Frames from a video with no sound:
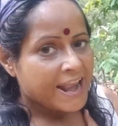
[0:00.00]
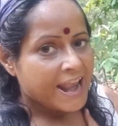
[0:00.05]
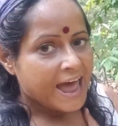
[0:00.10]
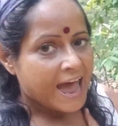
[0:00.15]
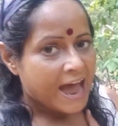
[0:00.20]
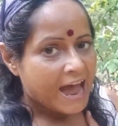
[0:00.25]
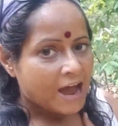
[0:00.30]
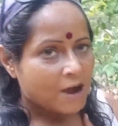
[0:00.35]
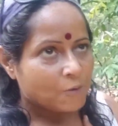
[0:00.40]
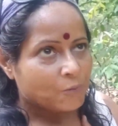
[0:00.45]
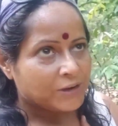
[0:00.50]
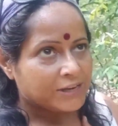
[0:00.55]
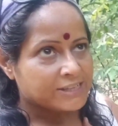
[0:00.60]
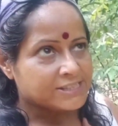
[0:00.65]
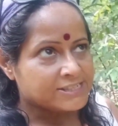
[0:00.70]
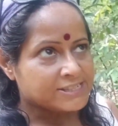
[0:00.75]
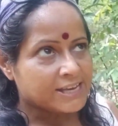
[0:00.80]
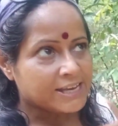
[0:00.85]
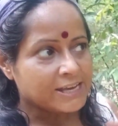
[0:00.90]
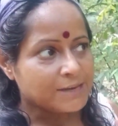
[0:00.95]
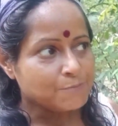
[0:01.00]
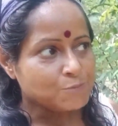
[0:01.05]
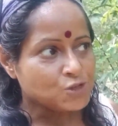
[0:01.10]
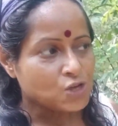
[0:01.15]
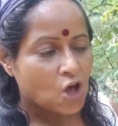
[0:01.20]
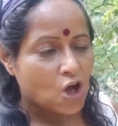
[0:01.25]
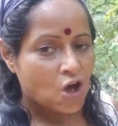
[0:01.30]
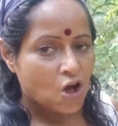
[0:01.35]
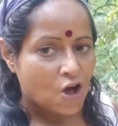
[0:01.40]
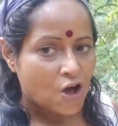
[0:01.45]
Now, in
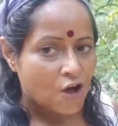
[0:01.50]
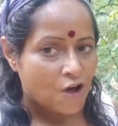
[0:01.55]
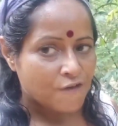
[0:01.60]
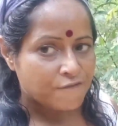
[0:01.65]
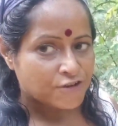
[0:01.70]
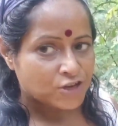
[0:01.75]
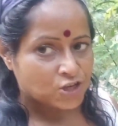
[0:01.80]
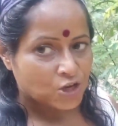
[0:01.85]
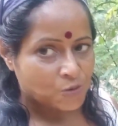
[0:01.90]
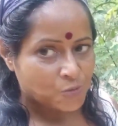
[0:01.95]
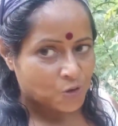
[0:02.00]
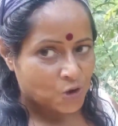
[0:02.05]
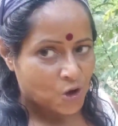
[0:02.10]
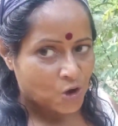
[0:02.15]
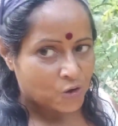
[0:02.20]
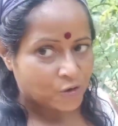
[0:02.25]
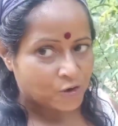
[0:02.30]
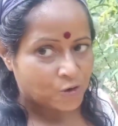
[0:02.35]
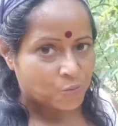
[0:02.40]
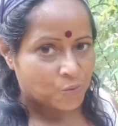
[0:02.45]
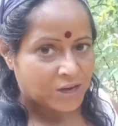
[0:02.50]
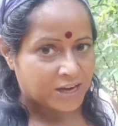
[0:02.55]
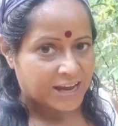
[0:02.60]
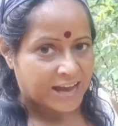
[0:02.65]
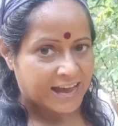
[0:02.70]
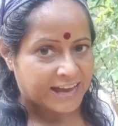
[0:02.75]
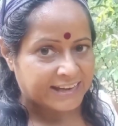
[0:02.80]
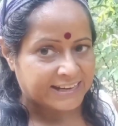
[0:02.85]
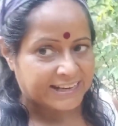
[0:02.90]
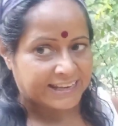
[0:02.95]
terms of Gokarna, where
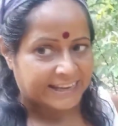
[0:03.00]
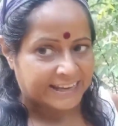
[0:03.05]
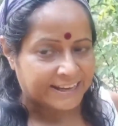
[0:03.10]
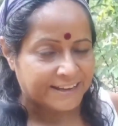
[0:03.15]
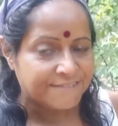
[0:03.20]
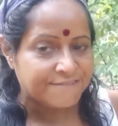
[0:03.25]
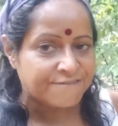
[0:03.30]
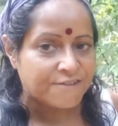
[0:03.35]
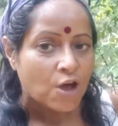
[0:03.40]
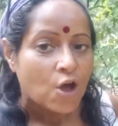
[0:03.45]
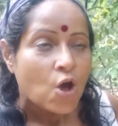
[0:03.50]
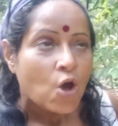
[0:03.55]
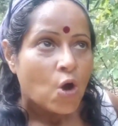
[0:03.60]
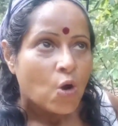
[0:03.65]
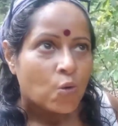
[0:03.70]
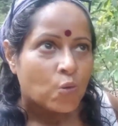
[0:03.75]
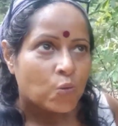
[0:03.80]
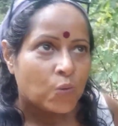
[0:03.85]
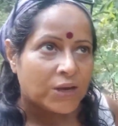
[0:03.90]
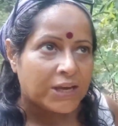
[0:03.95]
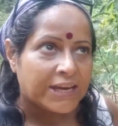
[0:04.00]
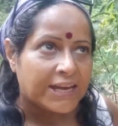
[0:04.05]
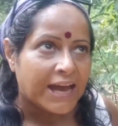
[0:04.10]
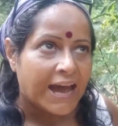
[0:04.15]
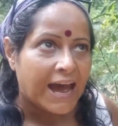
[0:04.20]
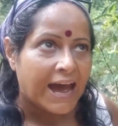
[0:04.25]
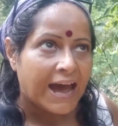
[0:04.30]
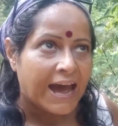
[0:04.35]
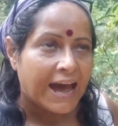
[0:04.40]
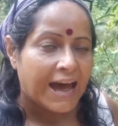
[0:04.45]
I live, we
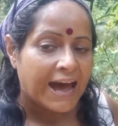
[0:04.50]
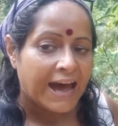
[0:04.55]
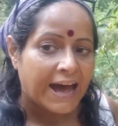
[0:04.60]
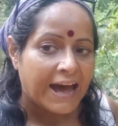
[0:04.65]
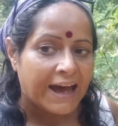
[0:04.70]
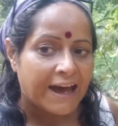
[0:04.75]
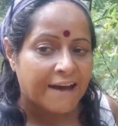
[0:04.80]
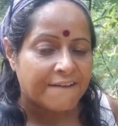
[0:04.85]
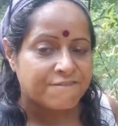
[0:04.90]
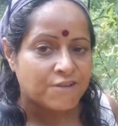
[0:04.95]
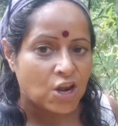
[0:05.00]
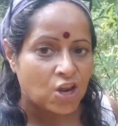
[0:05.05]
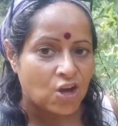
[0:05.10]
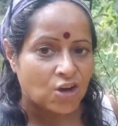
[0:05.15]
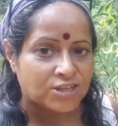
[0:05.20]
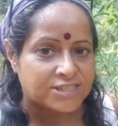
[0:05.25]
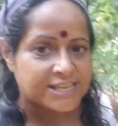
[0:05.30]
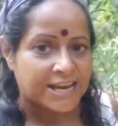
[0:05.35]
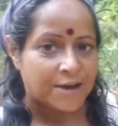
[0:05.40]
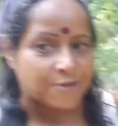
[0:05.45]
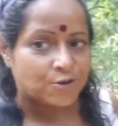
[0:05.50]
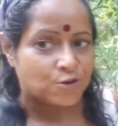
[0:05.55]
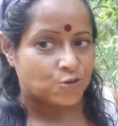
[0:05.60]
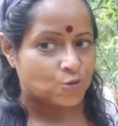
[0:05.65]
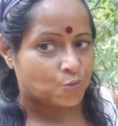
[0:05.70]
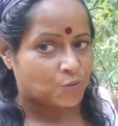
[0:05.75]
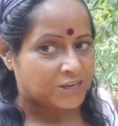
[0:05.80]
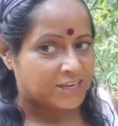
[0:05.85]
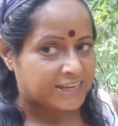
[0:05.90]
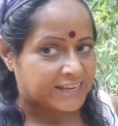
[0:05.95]
have lockdown at
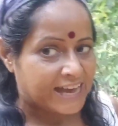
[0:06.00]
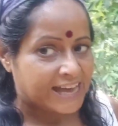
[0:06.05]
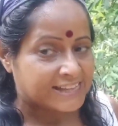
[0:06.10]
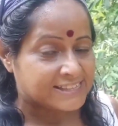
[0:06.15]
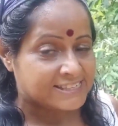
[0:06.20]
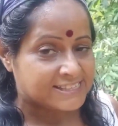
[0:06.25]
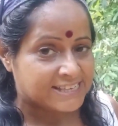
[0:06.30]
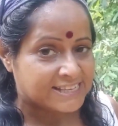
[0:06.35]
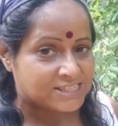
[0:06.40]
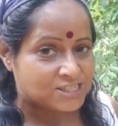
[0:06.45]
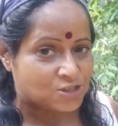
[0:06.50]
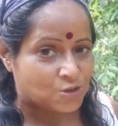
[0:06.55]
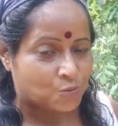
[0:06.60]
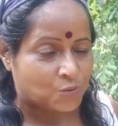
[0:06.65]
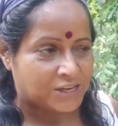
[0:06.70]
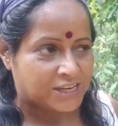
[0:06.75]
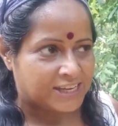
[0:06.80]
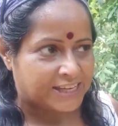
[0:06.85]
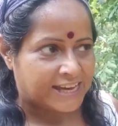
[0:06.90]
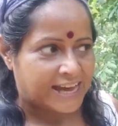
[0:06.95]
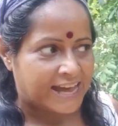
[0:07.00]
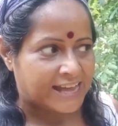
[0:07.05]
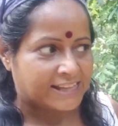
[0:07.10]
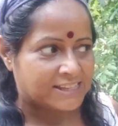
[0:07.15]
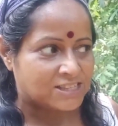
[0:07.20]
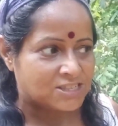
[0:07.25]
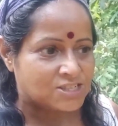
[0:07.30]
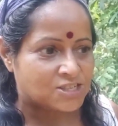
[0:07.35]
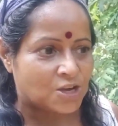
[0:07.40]
the weekends, and it's the weekend.